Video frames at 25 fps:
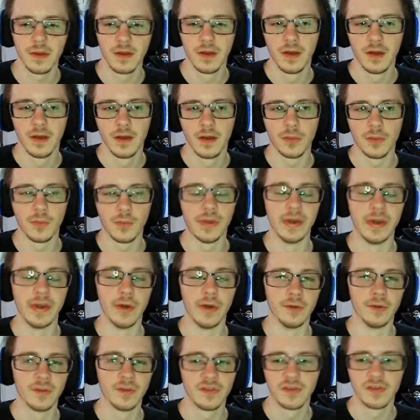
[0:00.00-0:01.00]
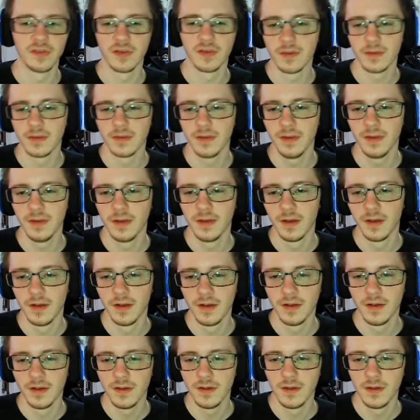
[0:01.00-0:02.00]
3 hertz.
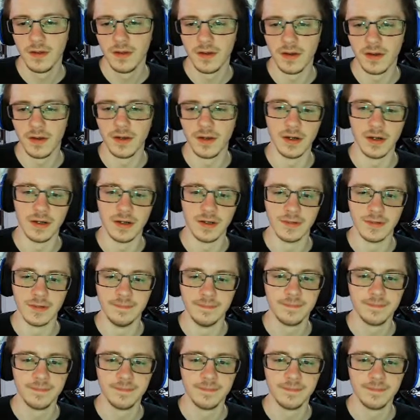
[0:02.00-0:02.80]
I